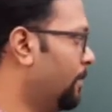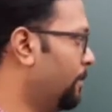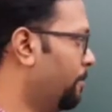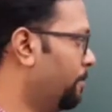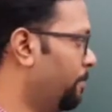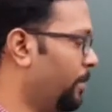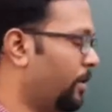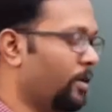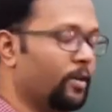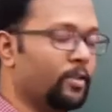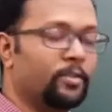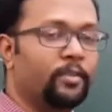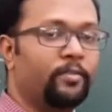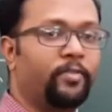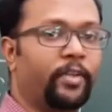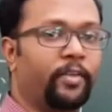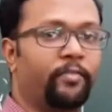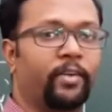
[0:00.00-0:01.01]
Because
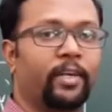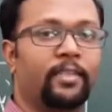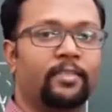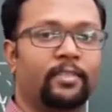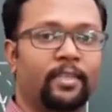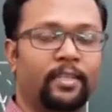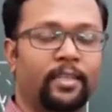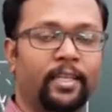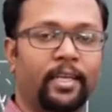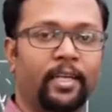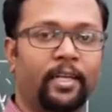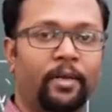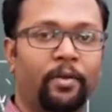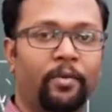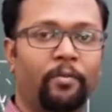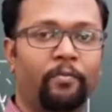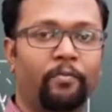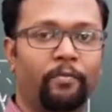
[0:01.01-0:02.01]
of difference in their
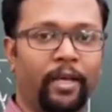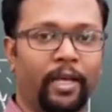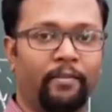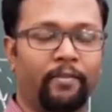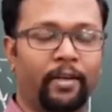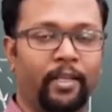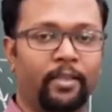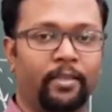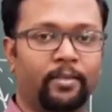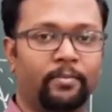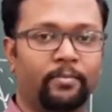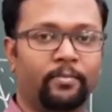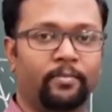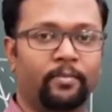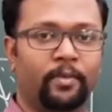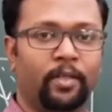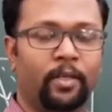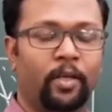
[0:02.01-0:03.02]
wavelength.
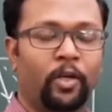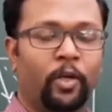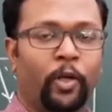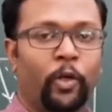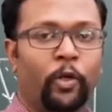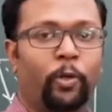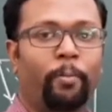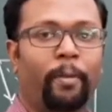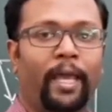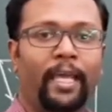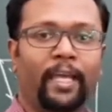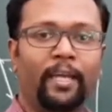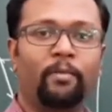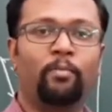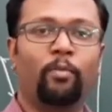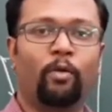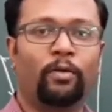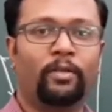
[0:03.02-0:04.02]
To make it
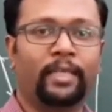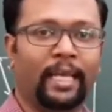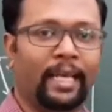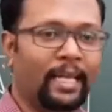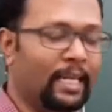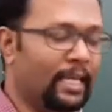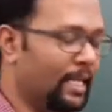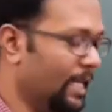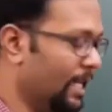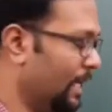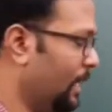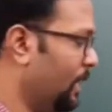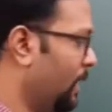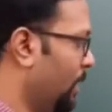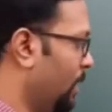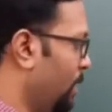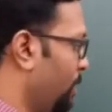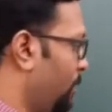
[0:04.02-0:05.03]
more technical,
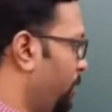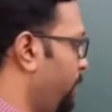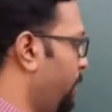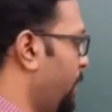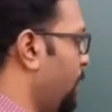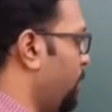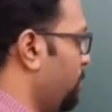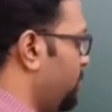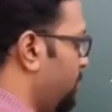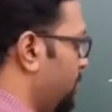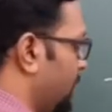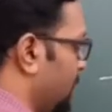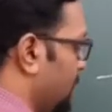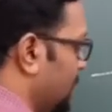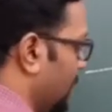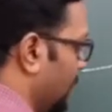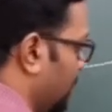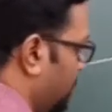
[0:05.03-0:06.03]
we use the
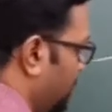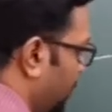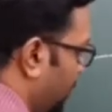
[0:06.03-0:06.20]
term